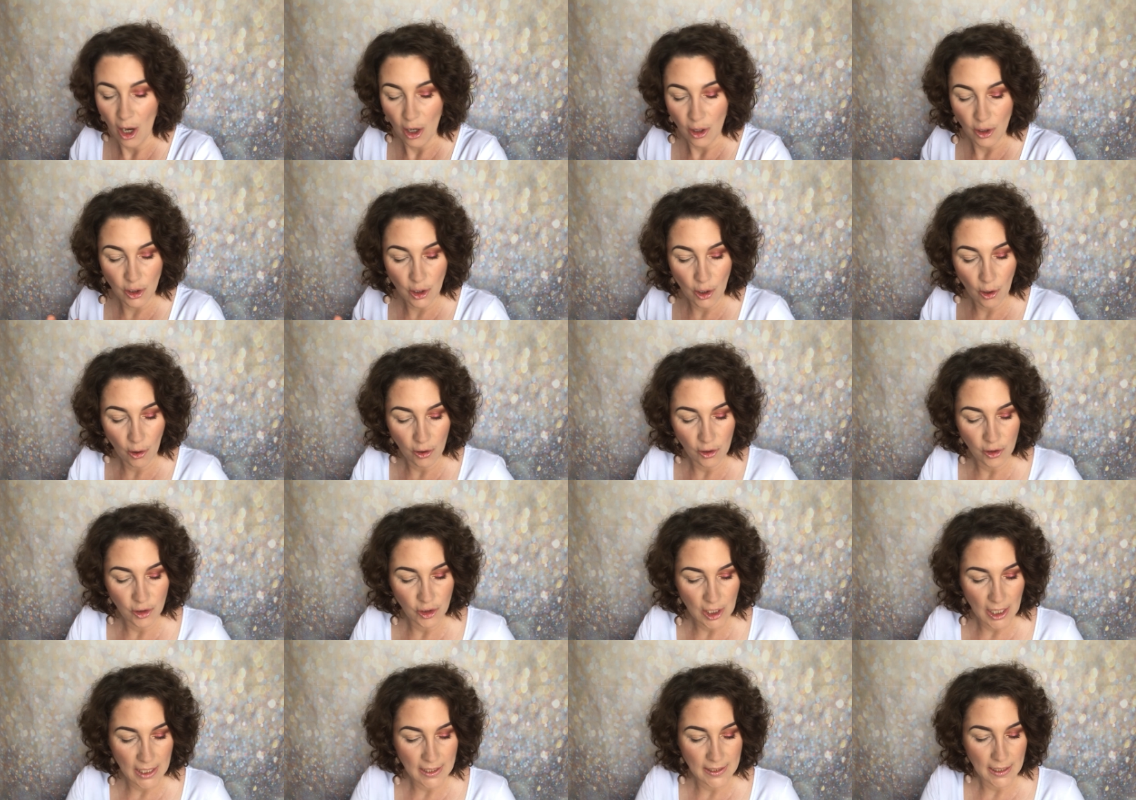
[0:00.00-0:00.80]
not
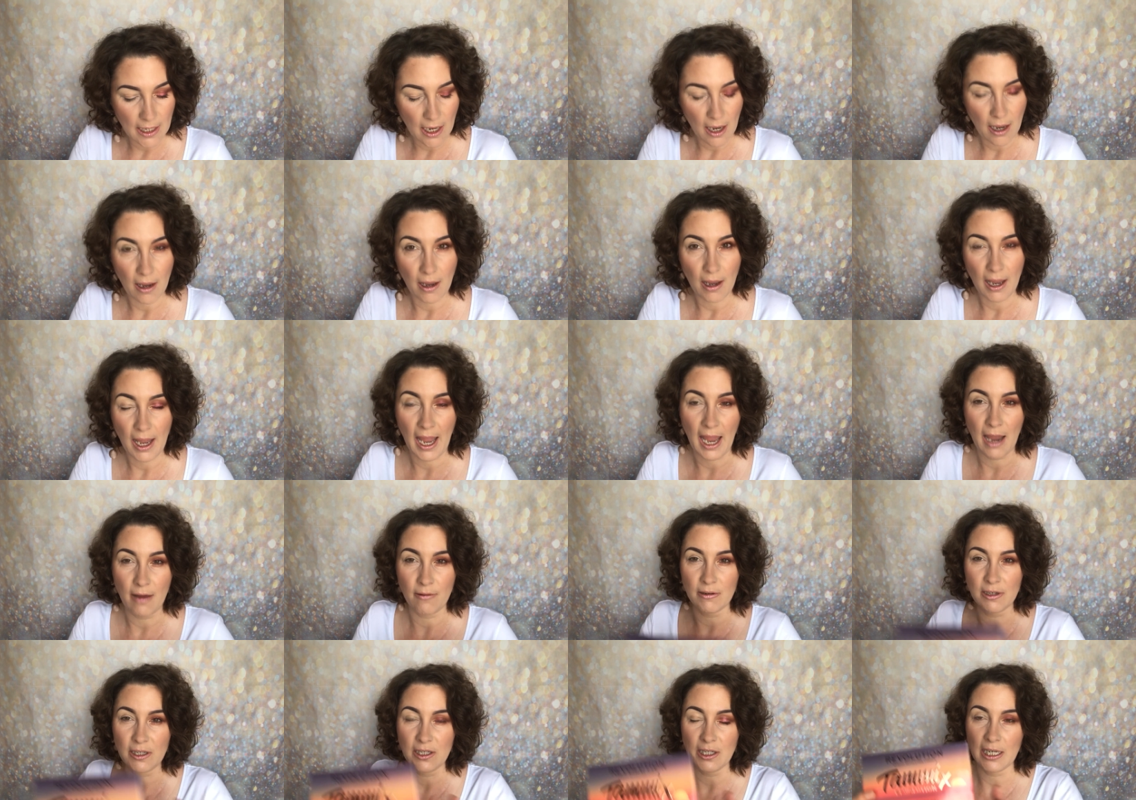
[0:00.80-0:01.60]
just her
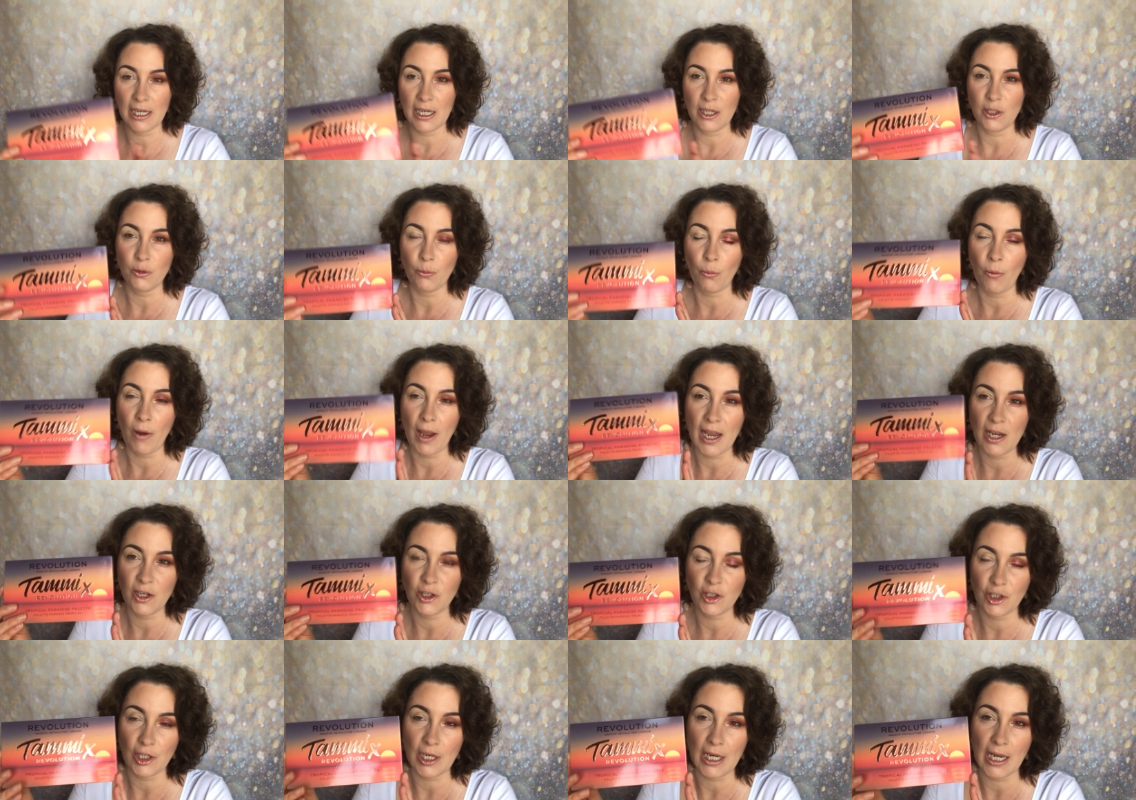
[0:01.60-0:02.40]
heritage, where
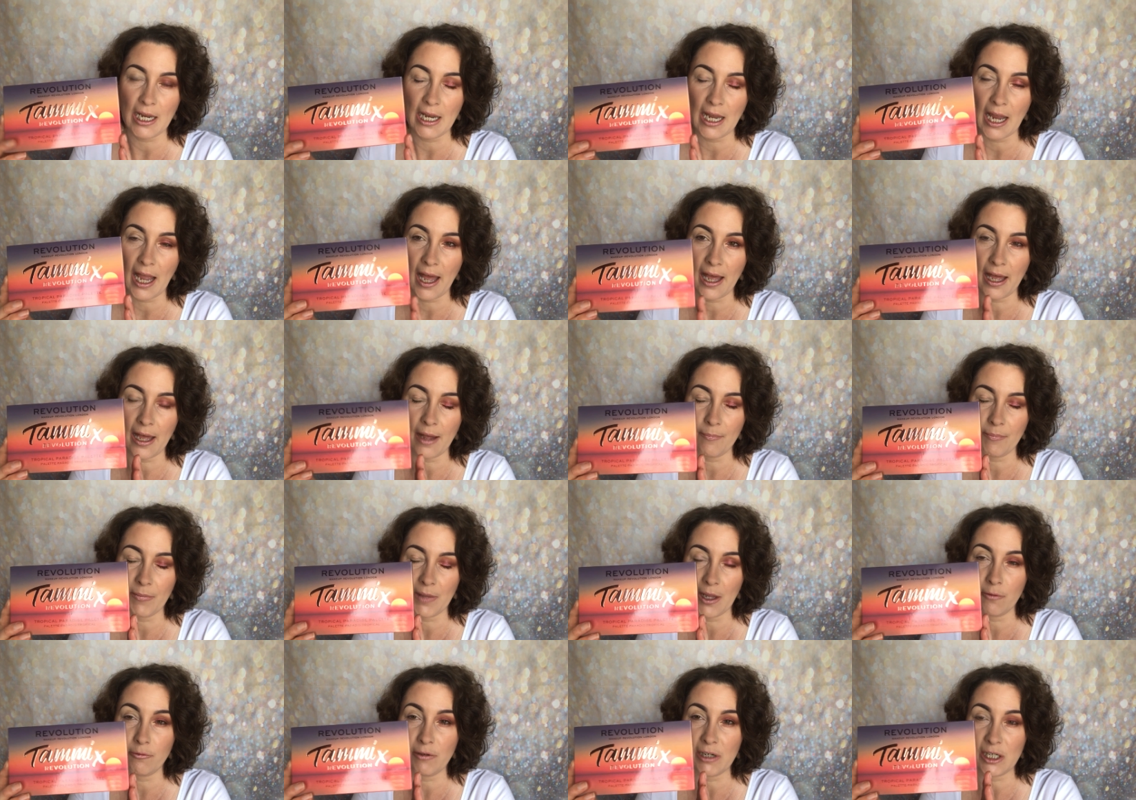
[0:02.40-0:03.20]
she
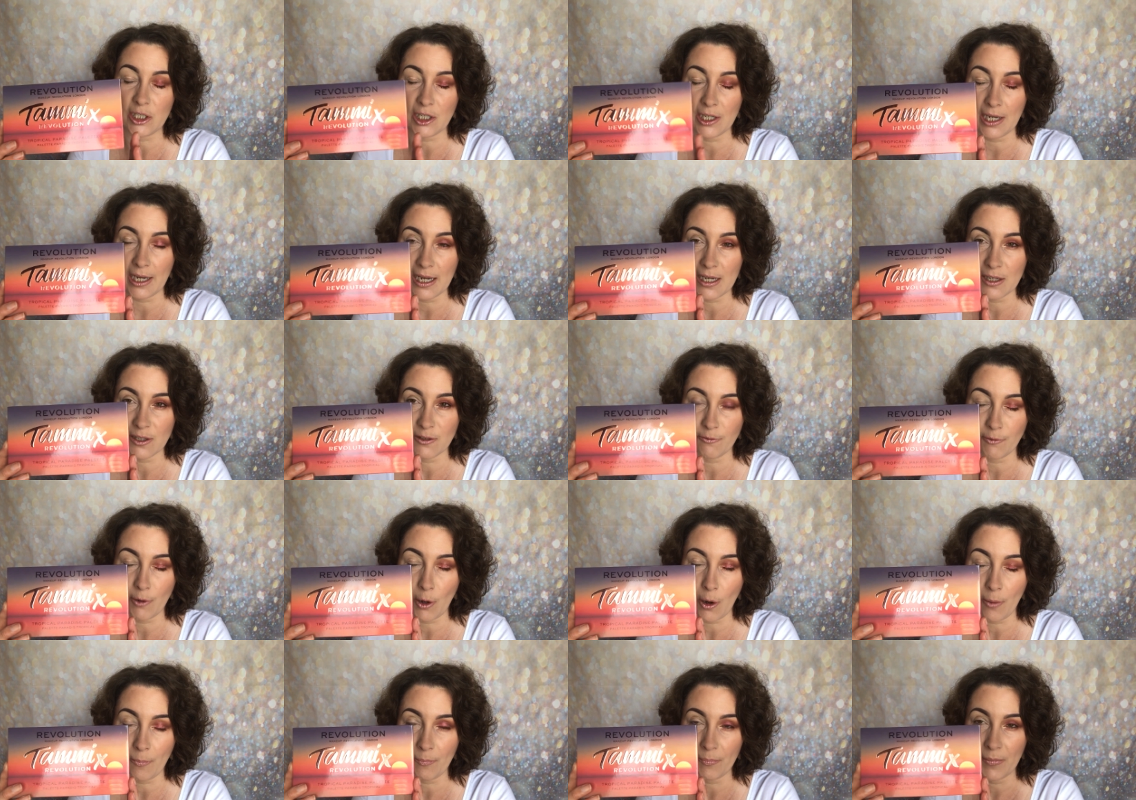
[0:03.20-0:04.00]
um, originates
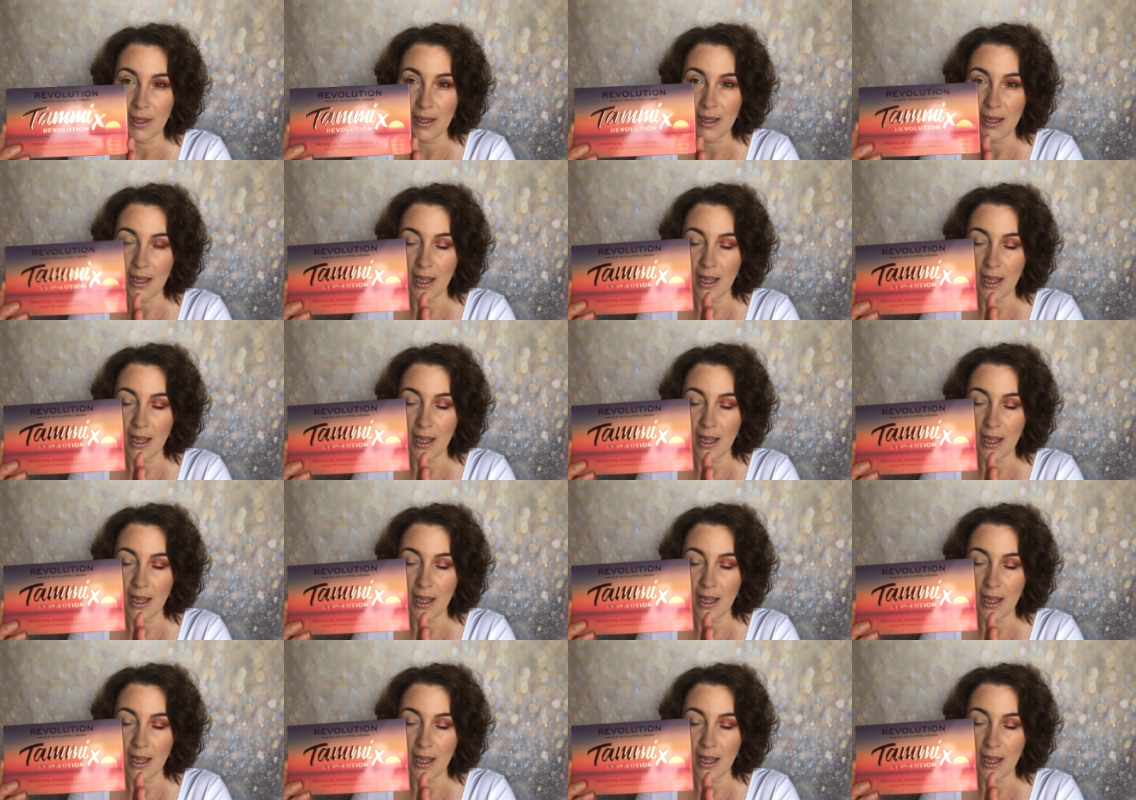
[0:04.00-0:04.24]
from.